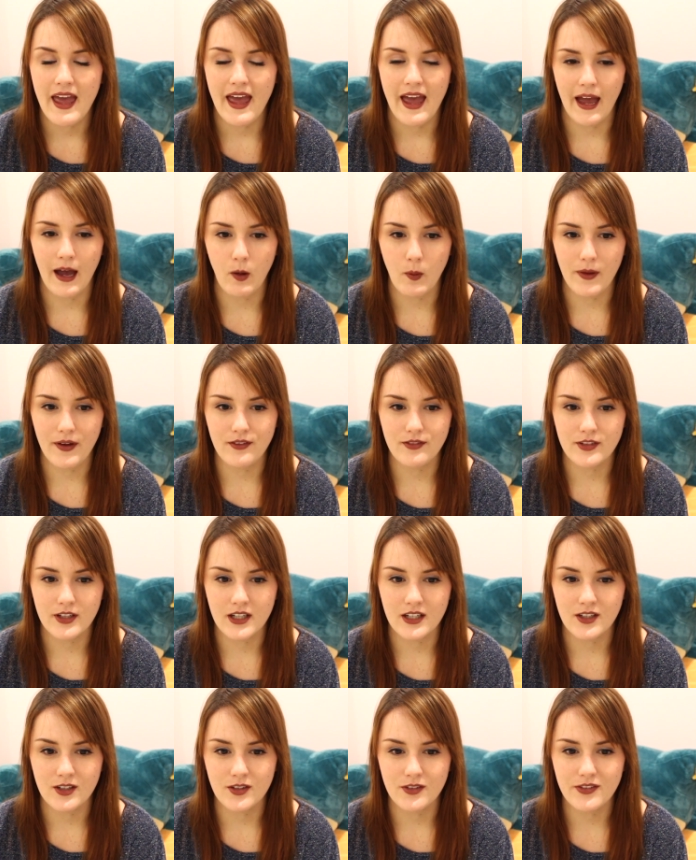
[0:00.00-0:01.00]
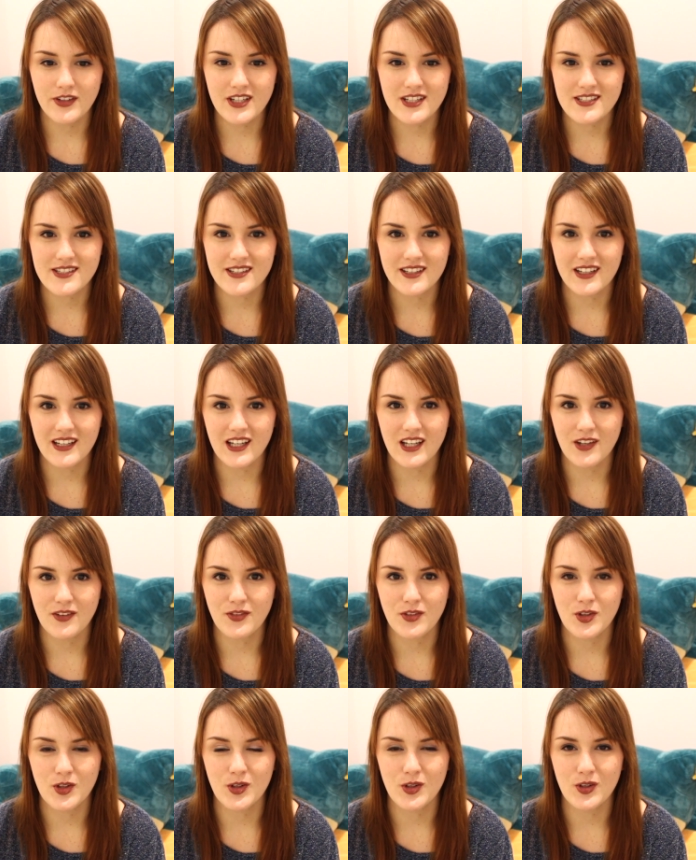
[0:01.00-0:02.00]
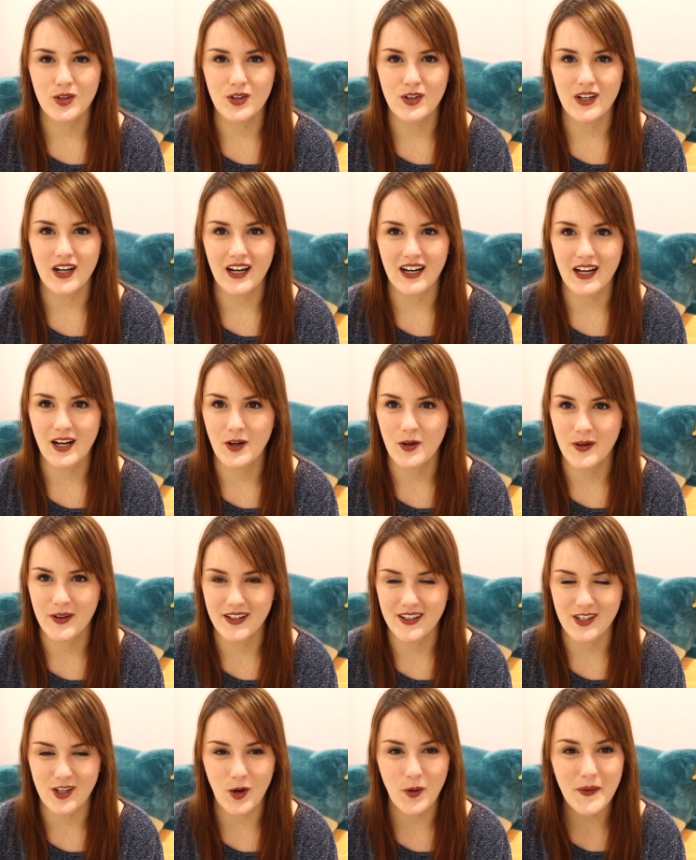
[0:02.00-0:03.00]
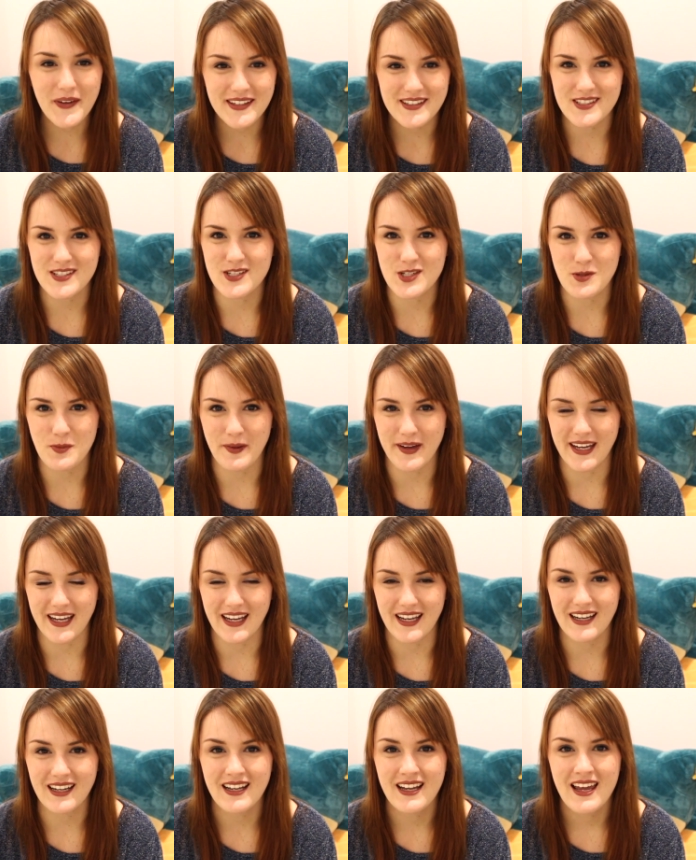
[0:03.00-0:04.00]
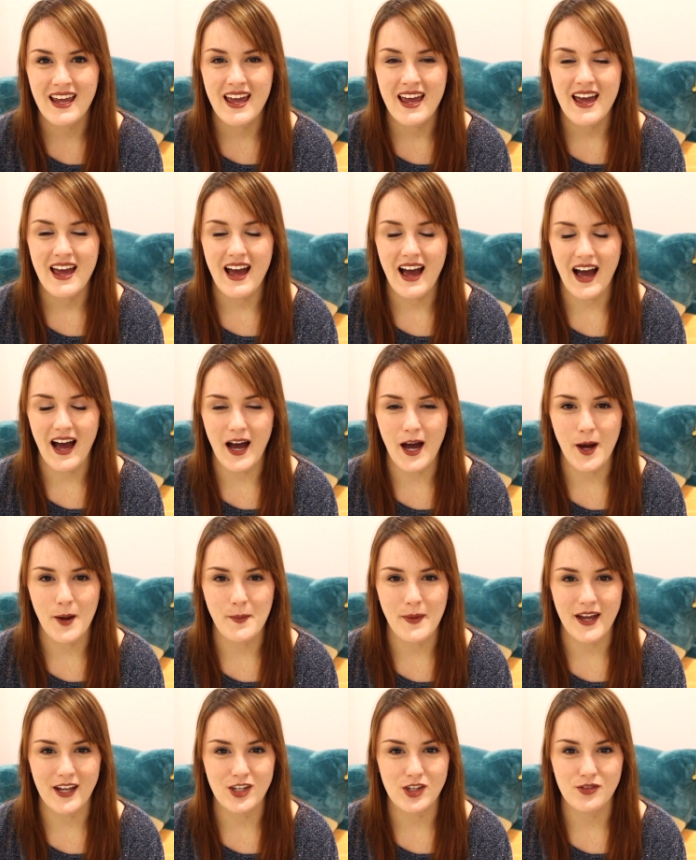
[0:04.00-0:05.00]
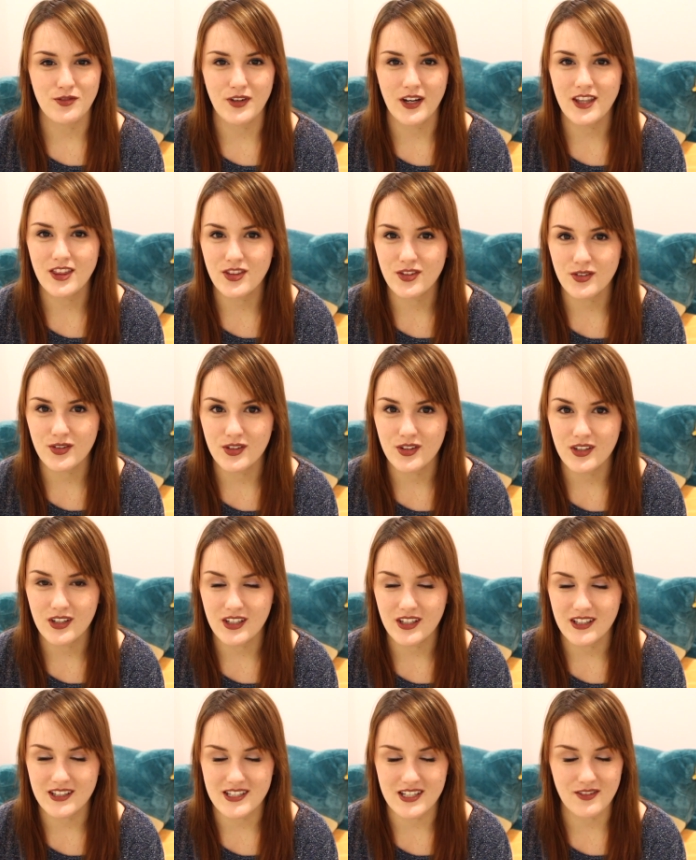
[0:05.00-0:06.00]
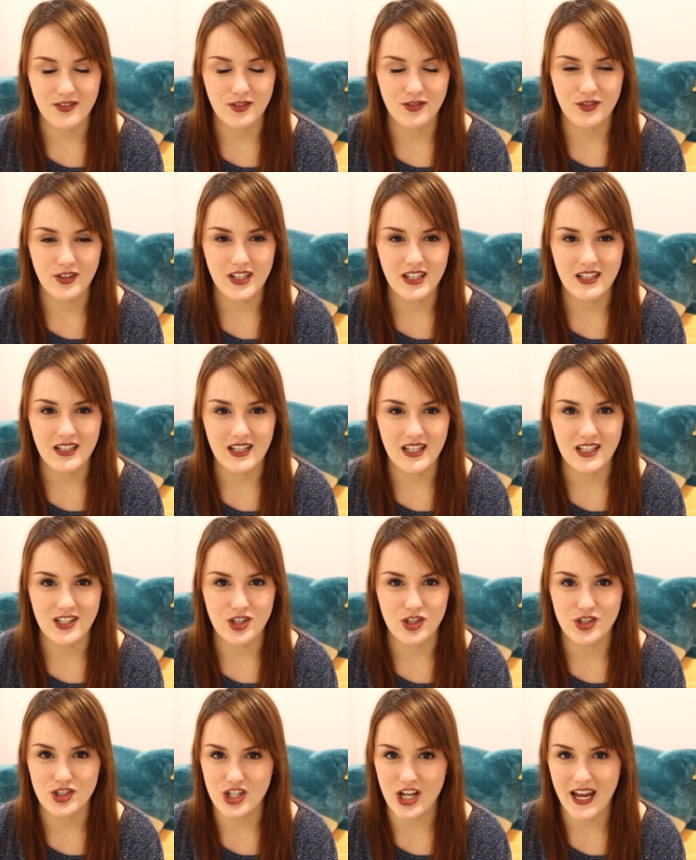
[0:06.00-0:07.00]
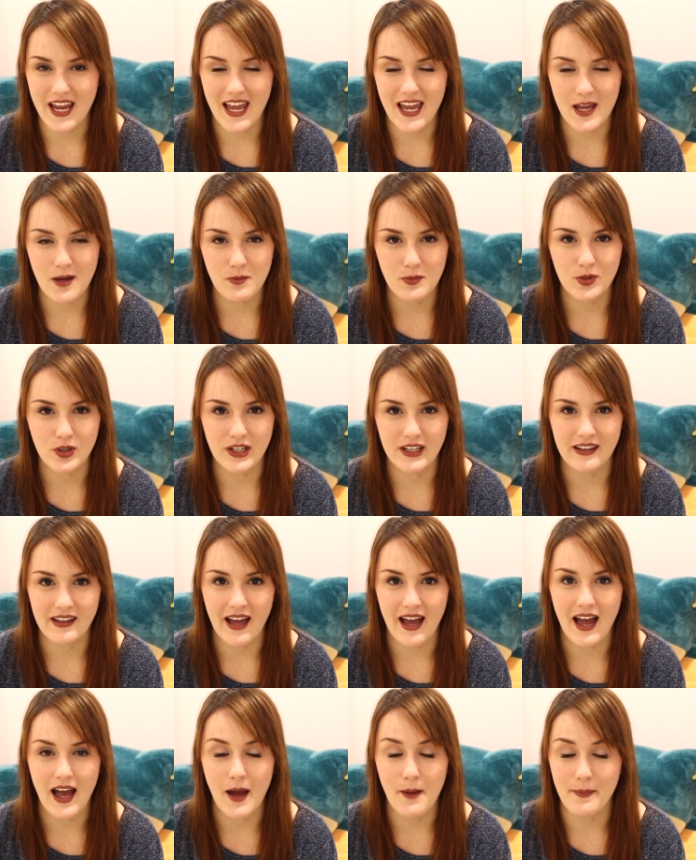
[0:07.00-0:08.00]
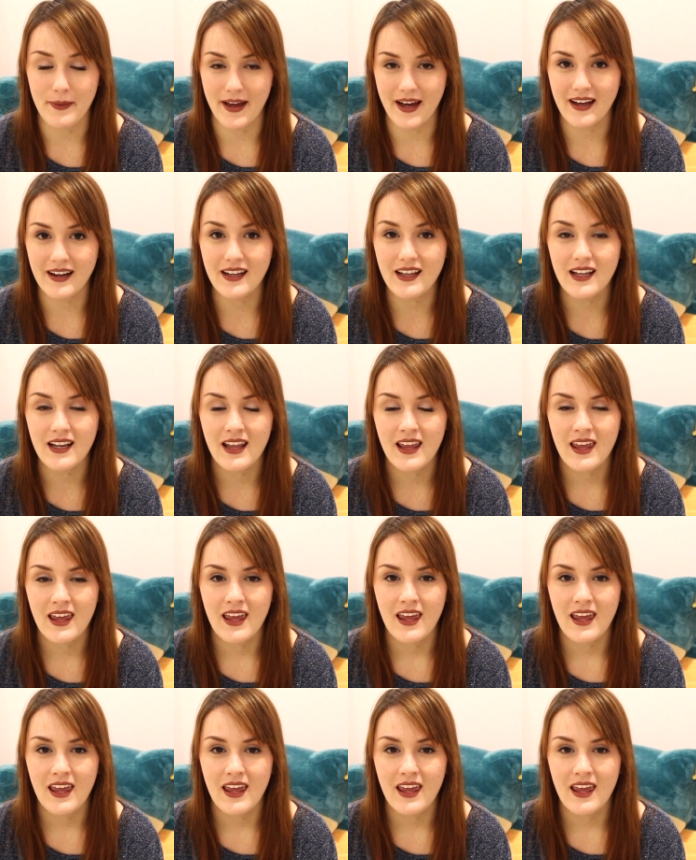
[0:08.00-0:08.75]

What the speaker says: However, obviously if you are going to Japan and you've read through, it's even written in your jet handbook and that about it,